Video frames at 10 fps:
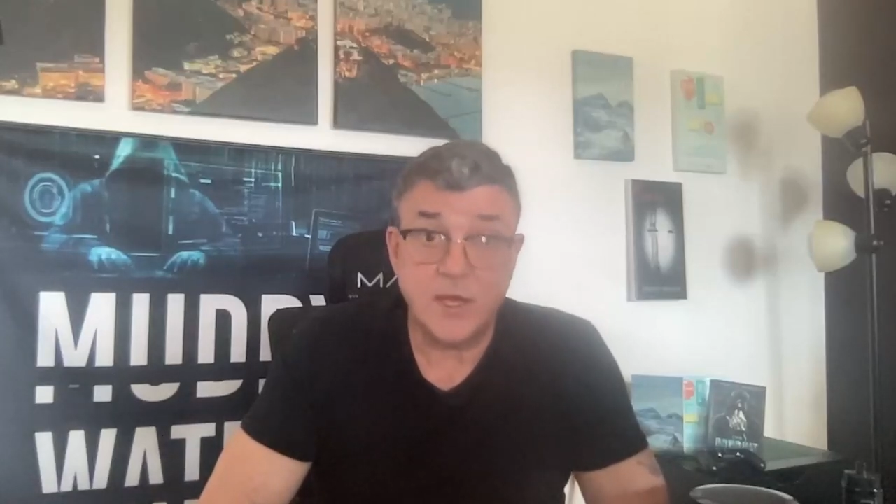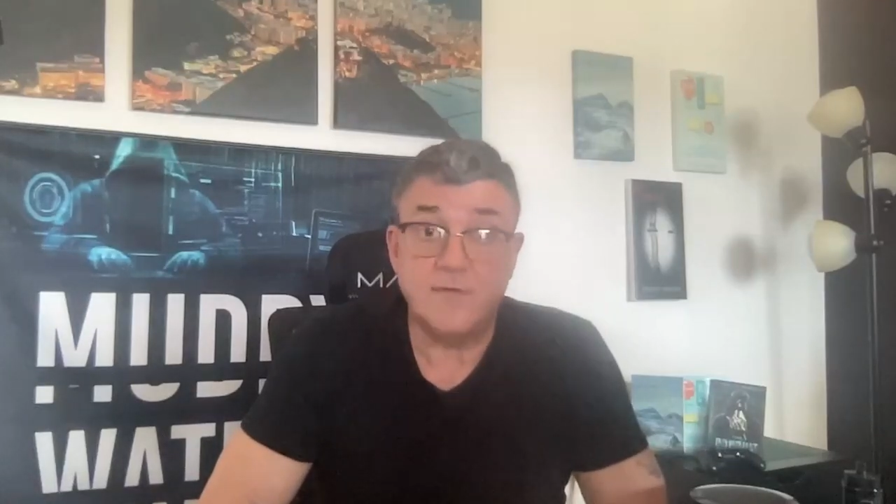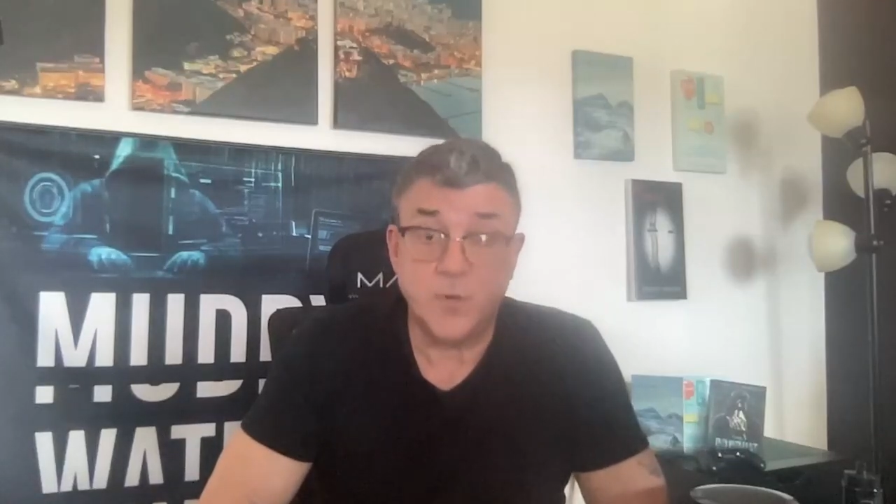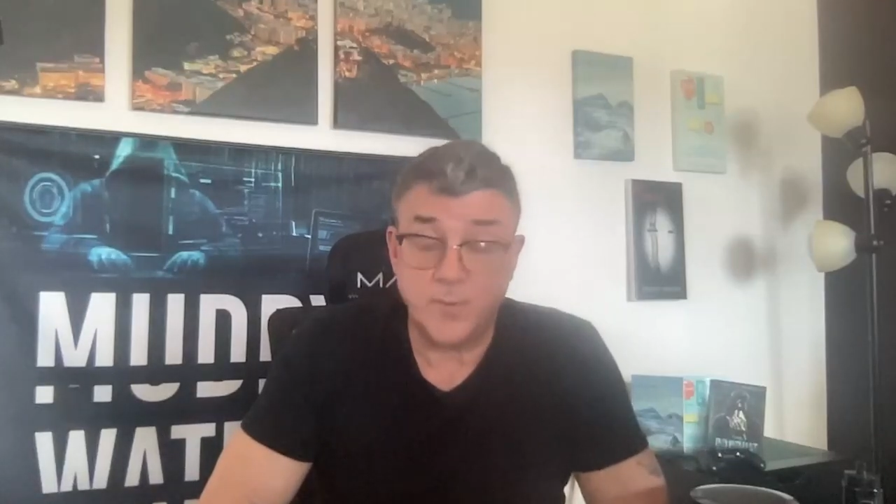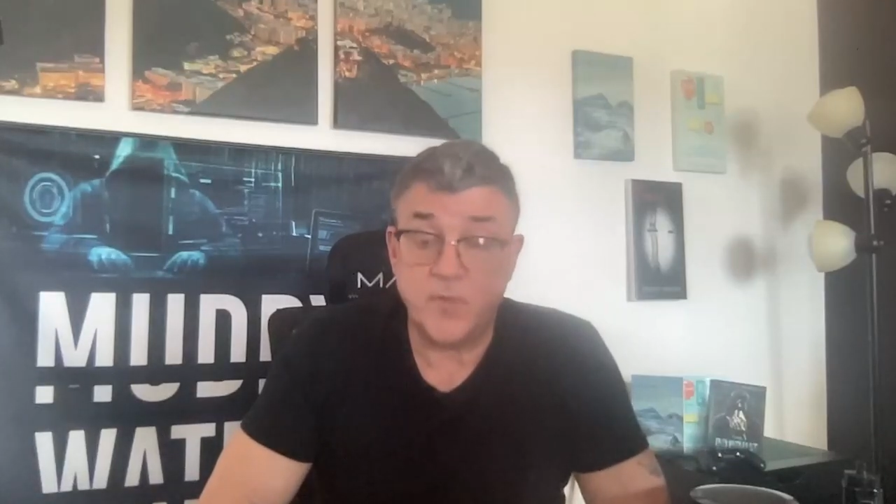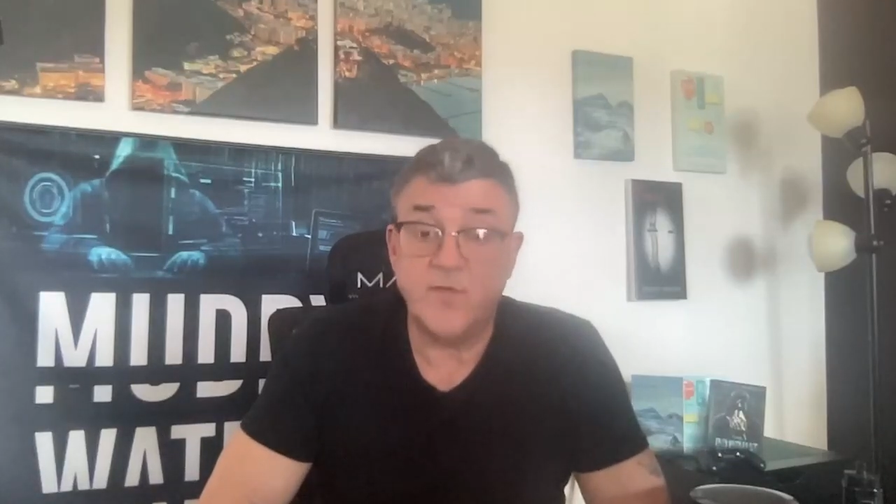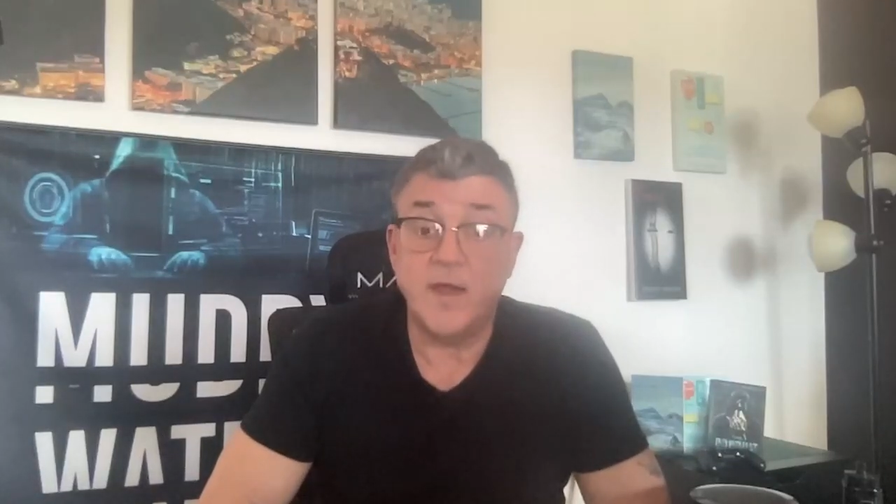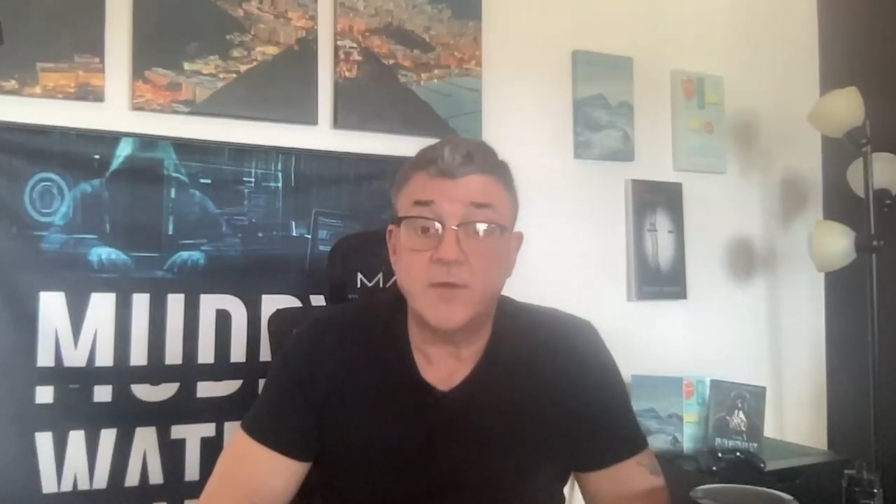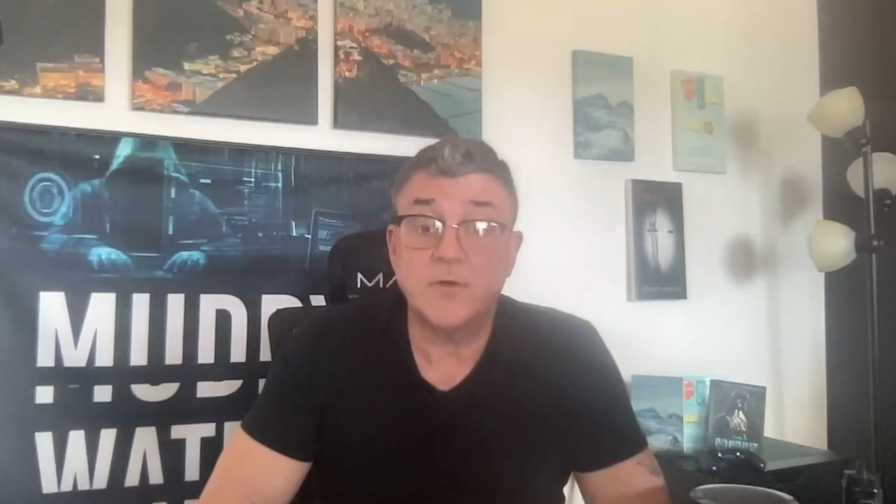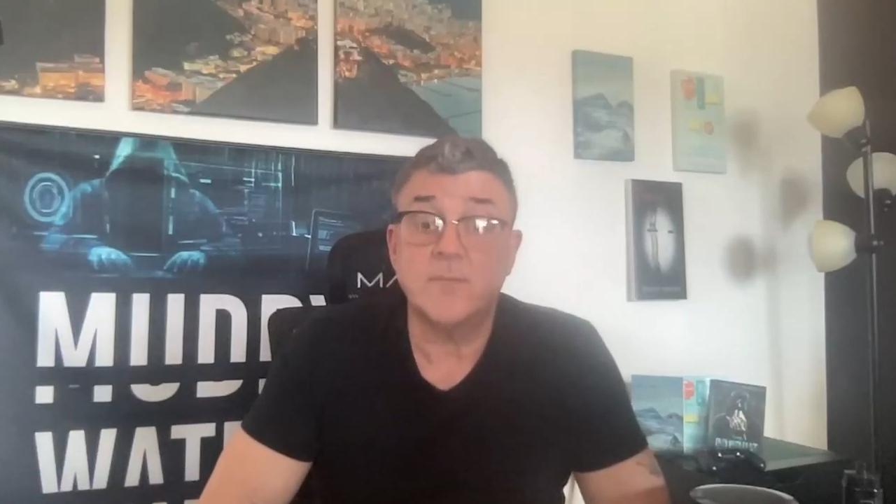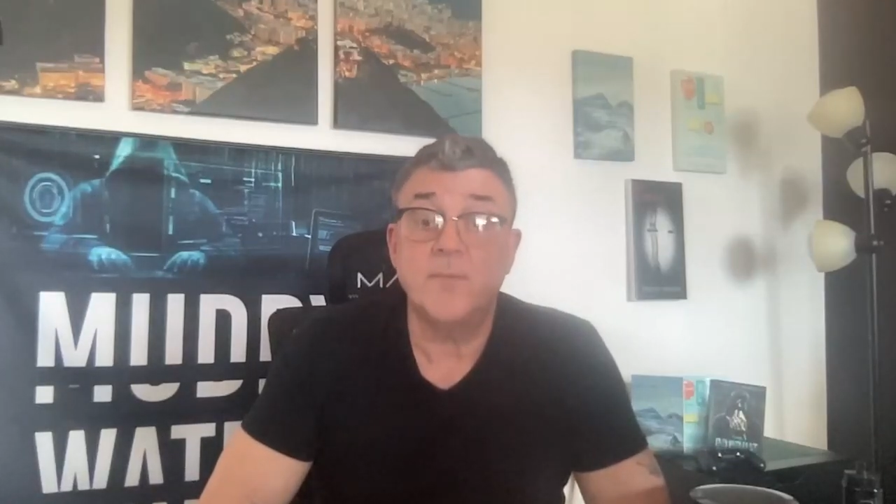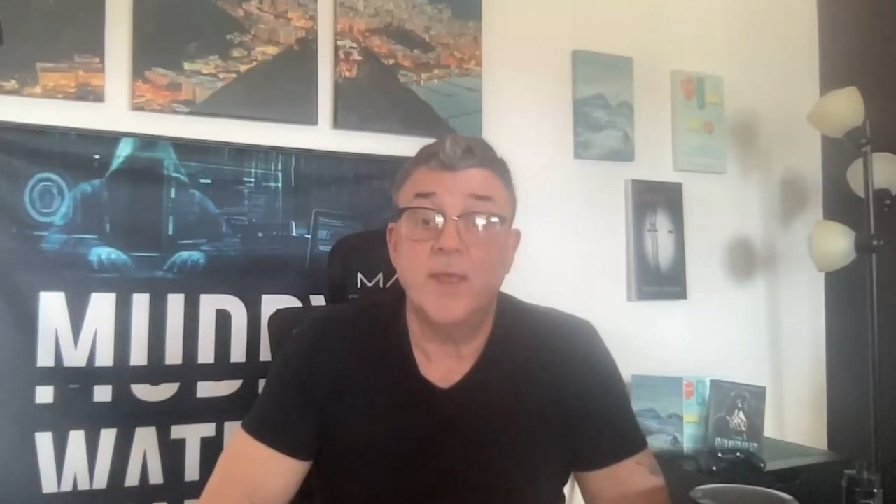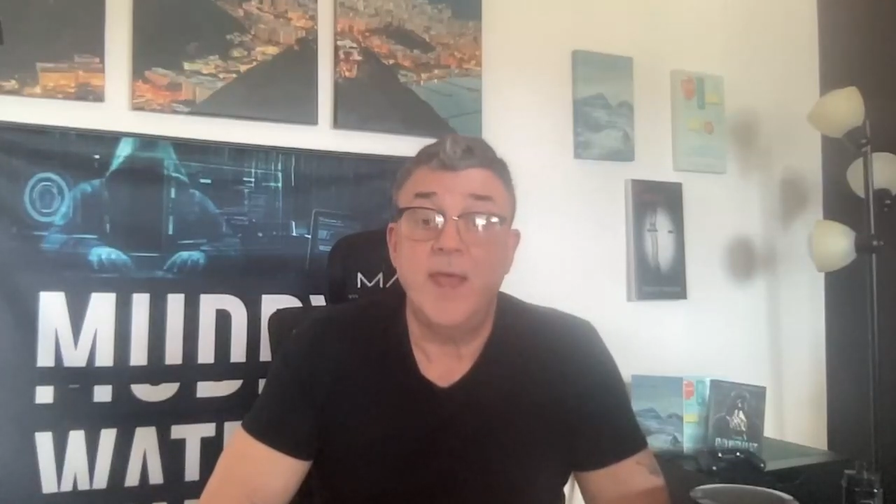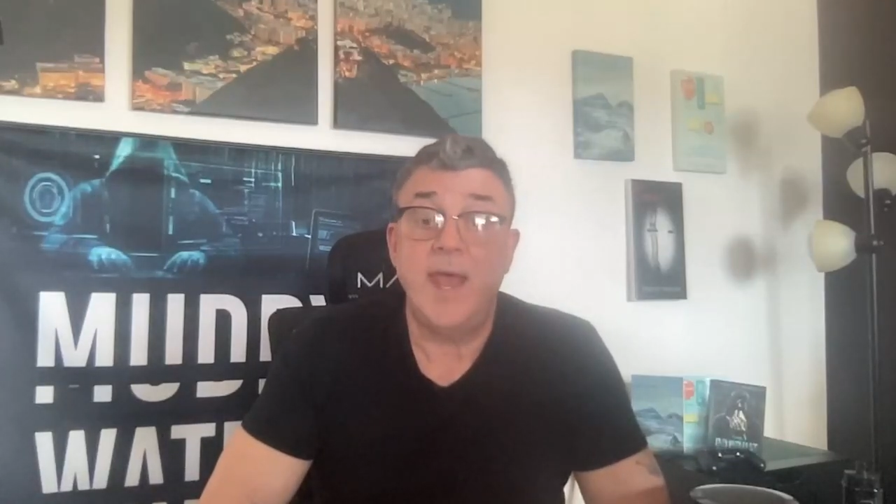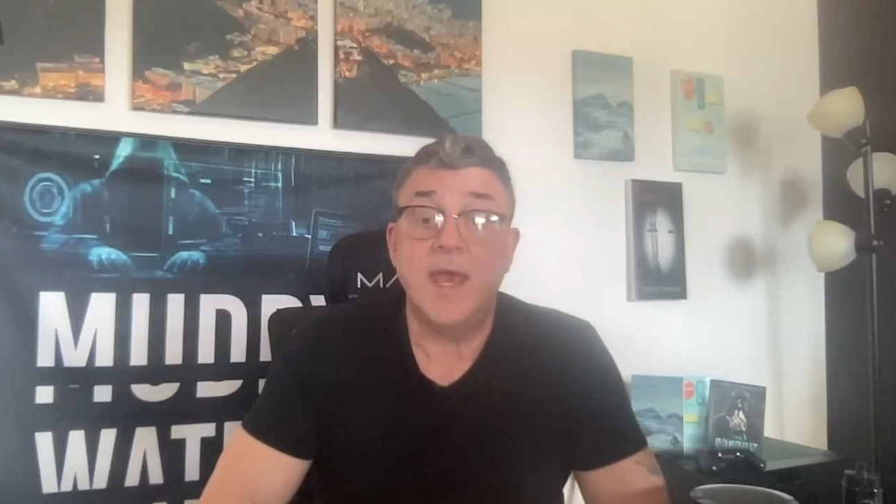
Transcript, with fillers: software provider